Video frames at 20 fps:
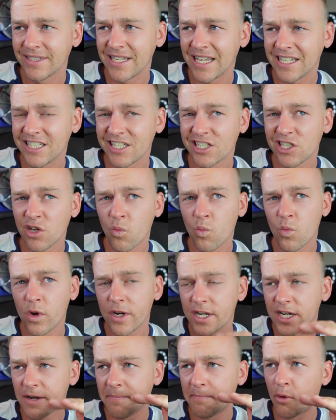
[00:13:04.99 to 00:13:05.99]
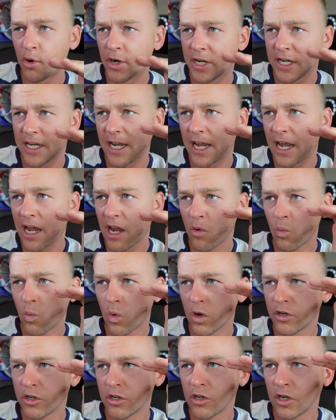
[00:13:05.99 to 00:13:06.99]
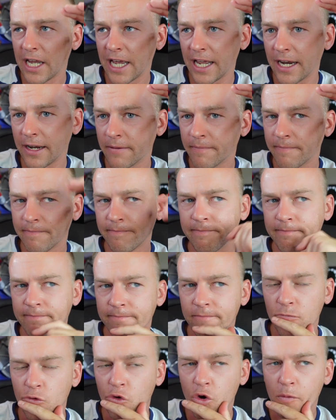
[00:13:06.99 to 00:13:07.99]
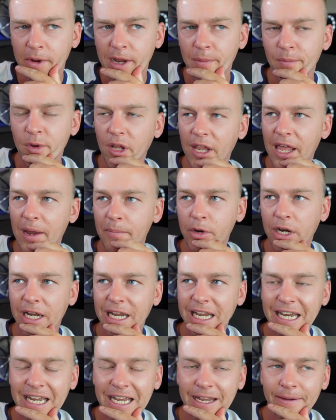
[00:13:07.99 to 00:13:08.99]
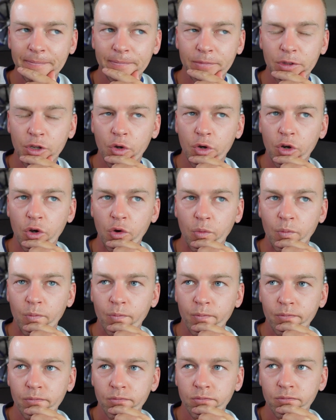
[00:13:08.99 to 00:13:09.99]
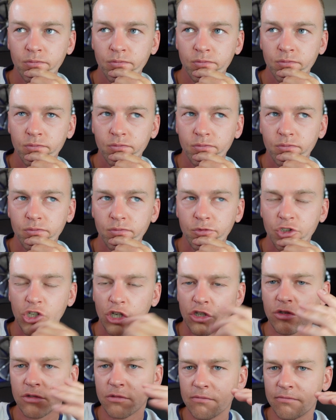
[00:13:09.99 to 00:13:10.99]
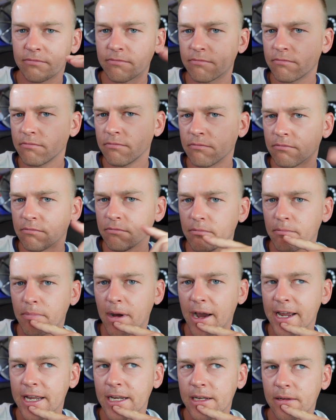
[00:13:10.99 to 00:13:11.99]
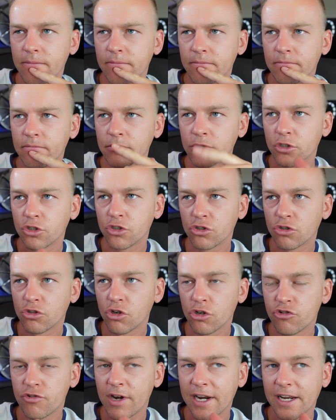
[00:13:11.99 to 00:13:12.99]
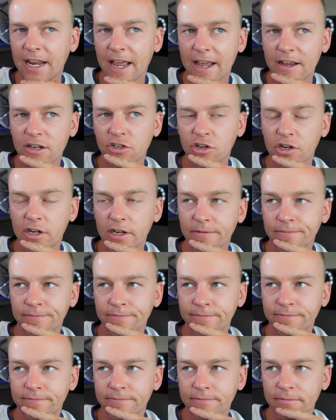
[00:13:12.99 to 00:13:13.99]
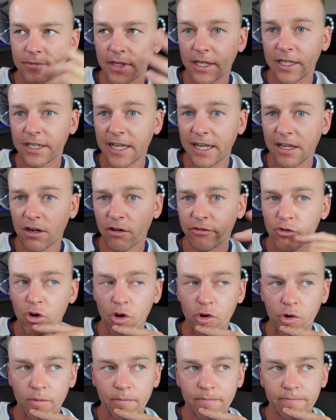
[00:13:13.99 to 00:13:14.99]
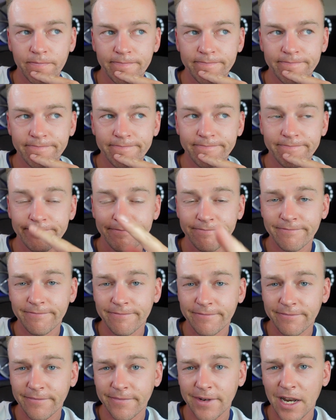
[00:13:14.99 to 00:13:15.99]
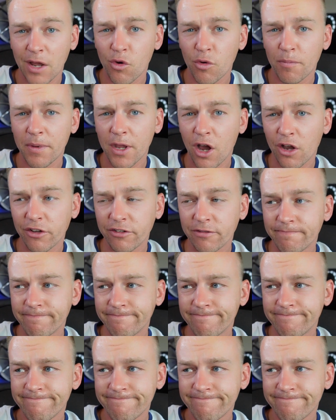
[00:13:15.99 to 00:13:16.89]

that's somewhat the point I want to get. Or maybe a Lamborghini, don't know. Just buy it, dirt track tires on it, and take it off road. That would be awesome.